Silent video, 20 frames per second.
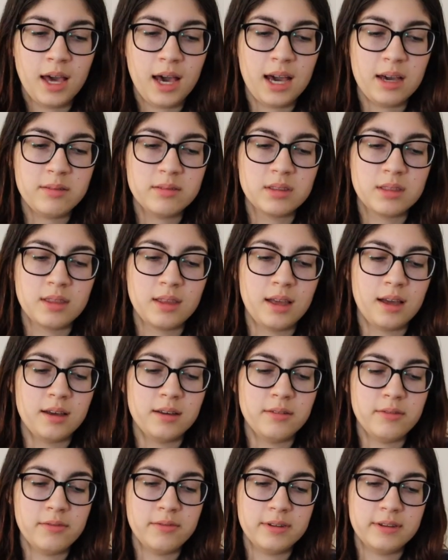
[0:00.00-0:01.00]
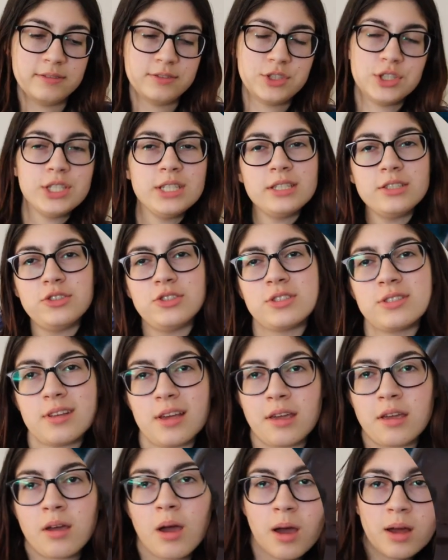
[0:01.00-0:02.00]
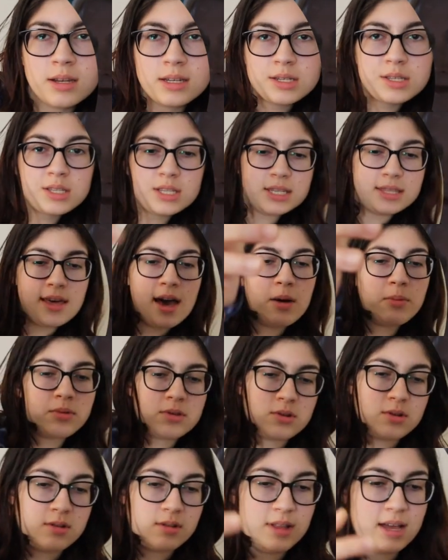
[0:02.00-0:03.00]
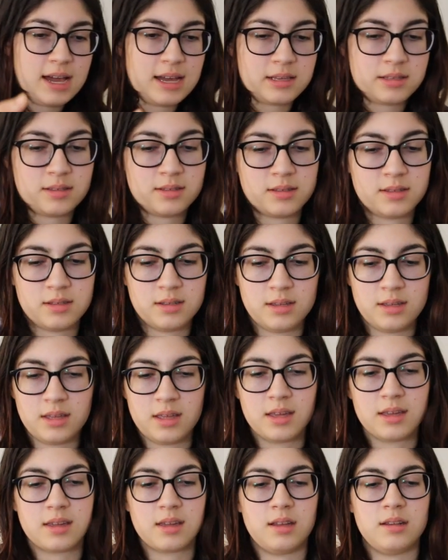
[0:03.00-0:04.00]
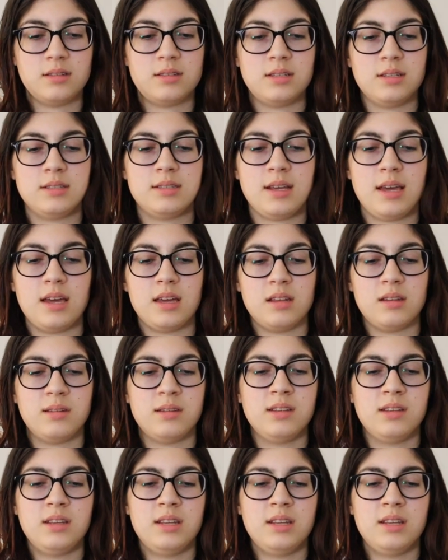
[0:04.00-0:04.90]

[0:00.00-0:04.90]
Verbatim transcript: I would love if she had just like did that with her glass against his head.